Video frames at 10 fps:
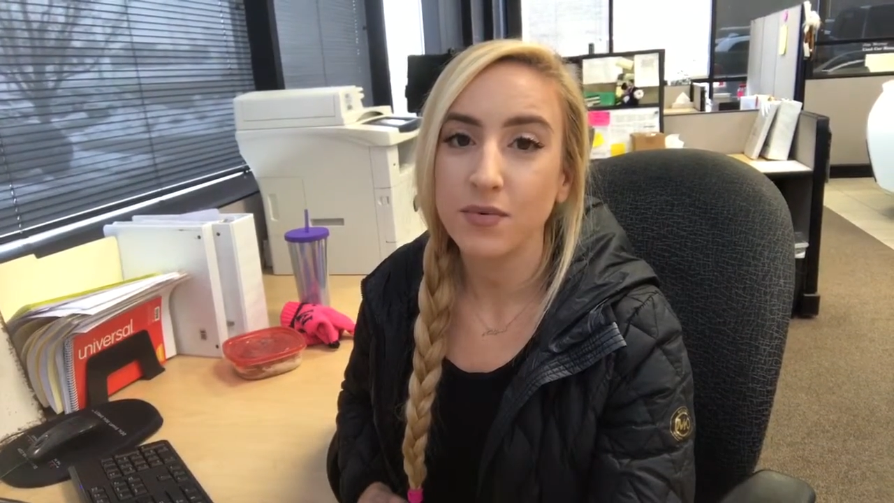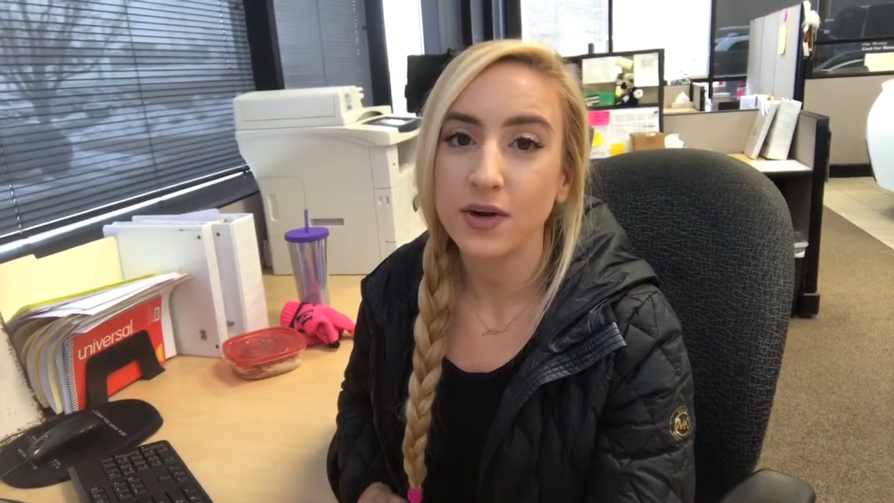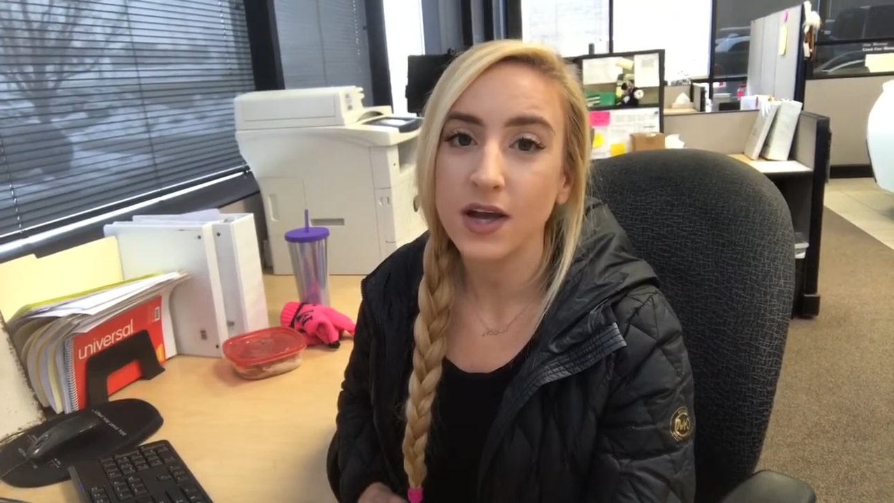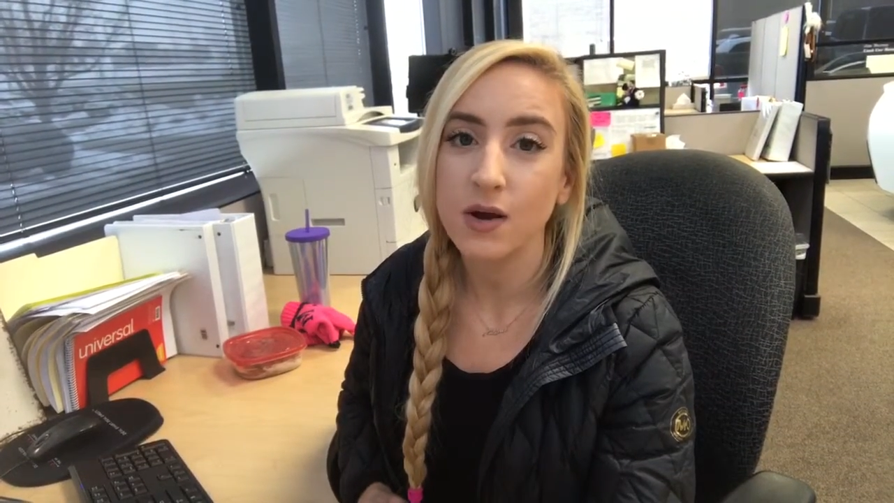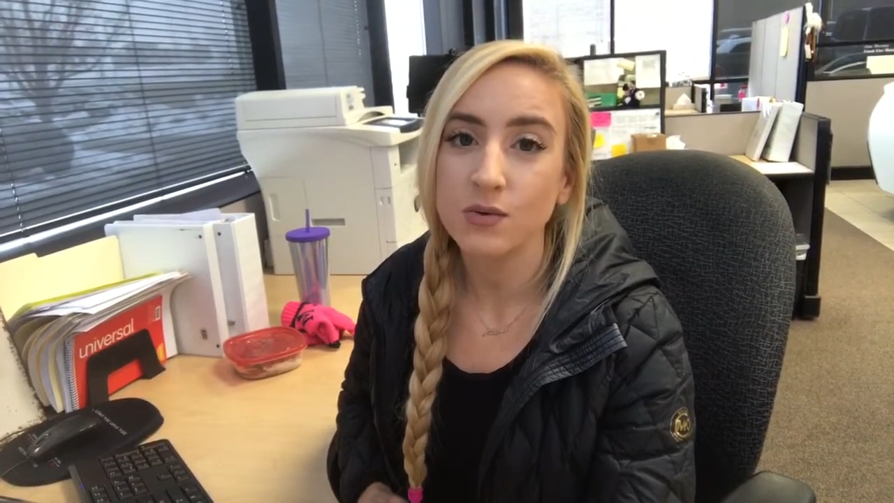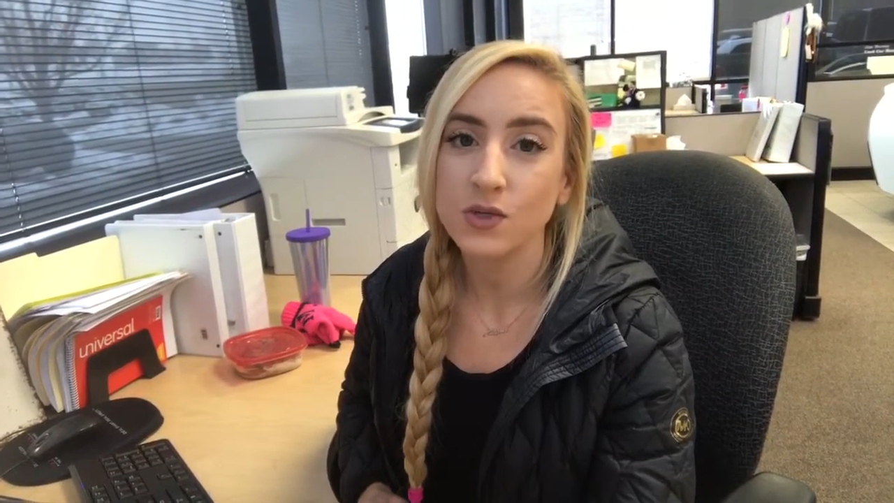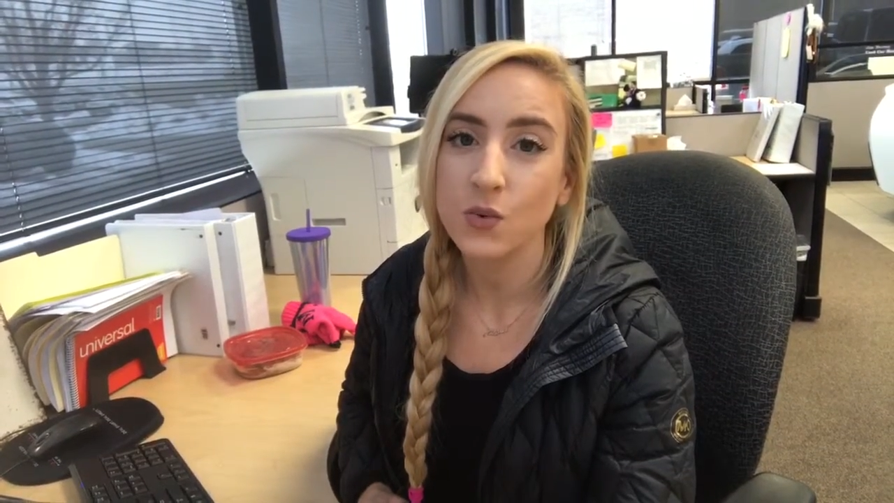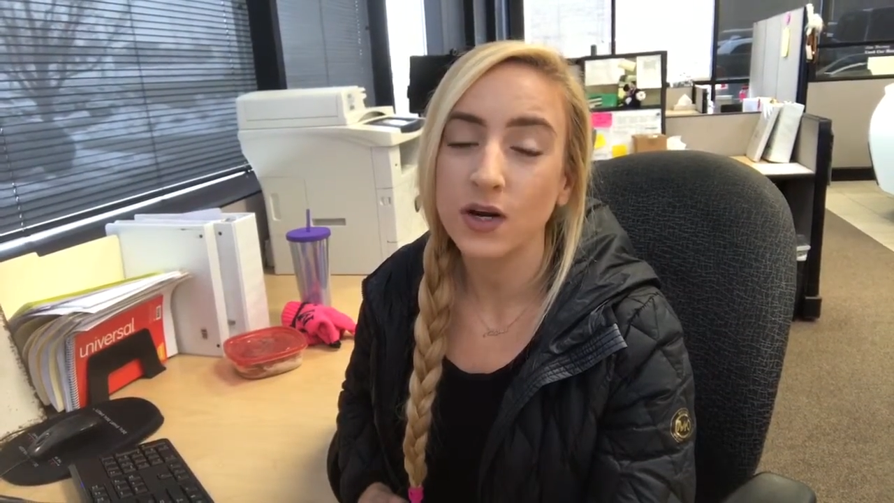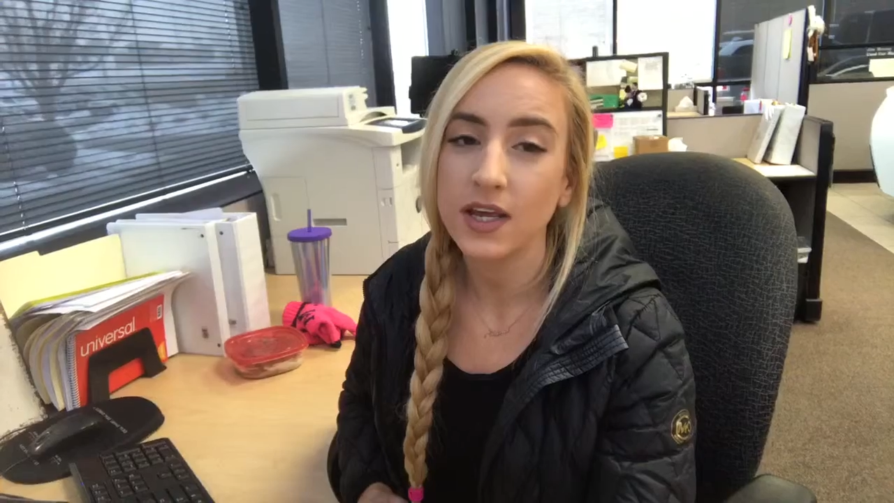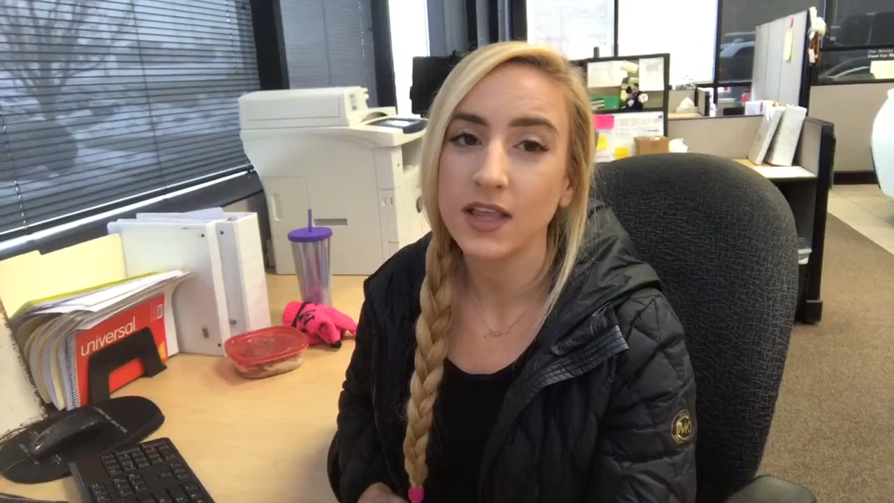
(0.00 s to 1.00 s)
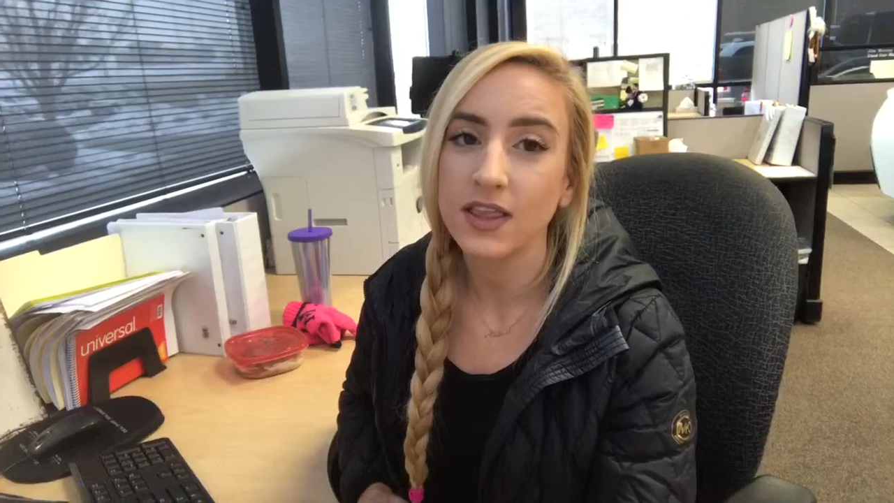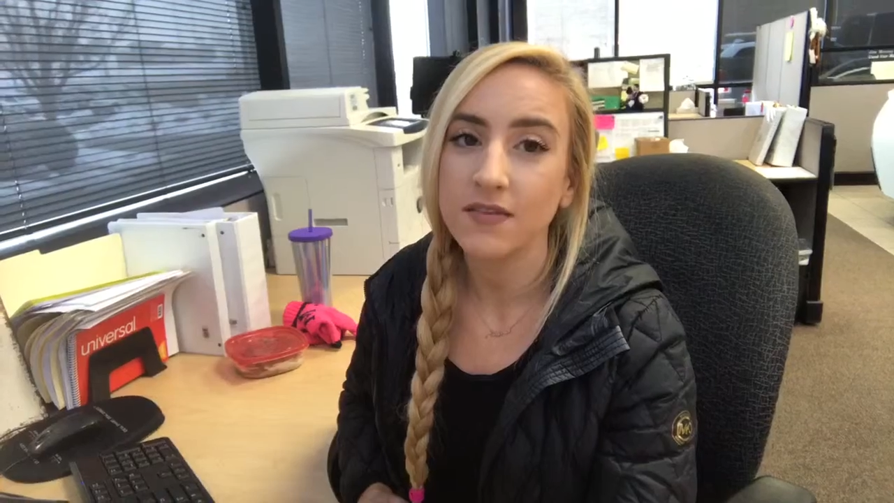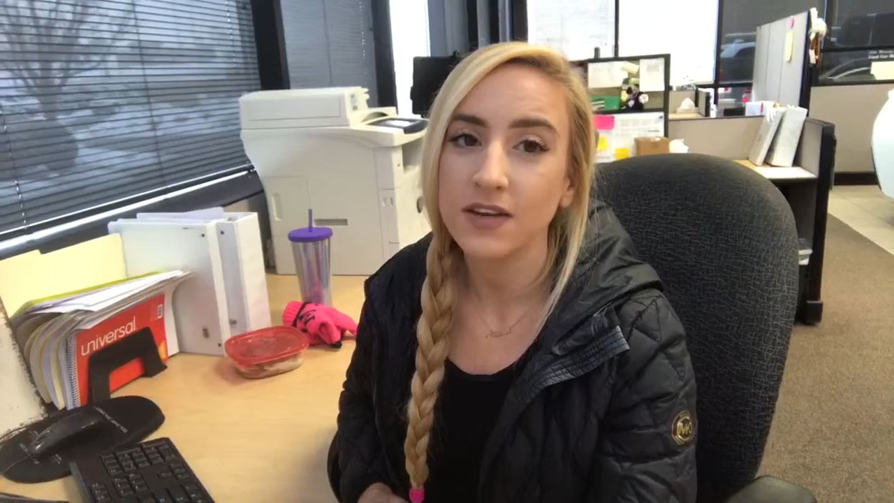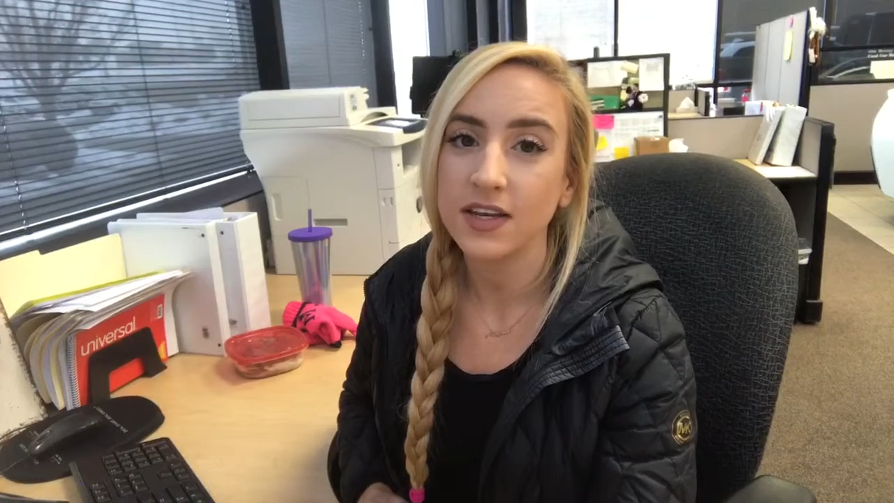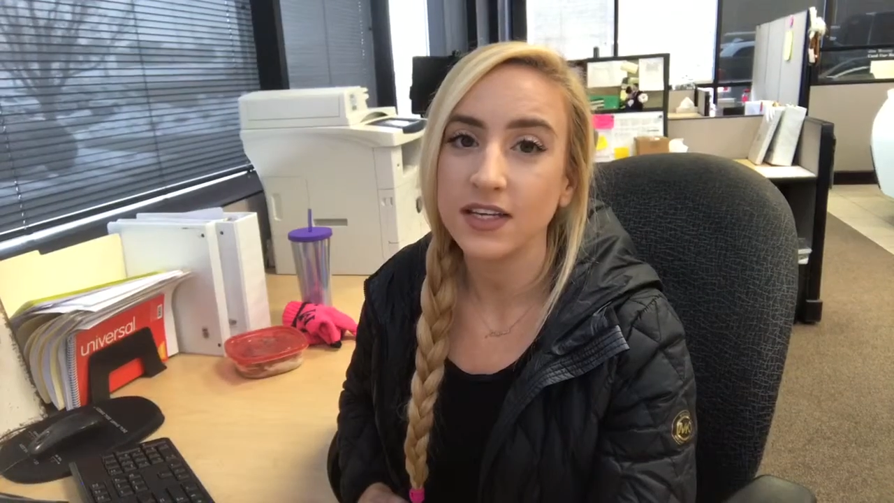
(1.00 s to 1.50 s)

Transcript: pre-owned 2011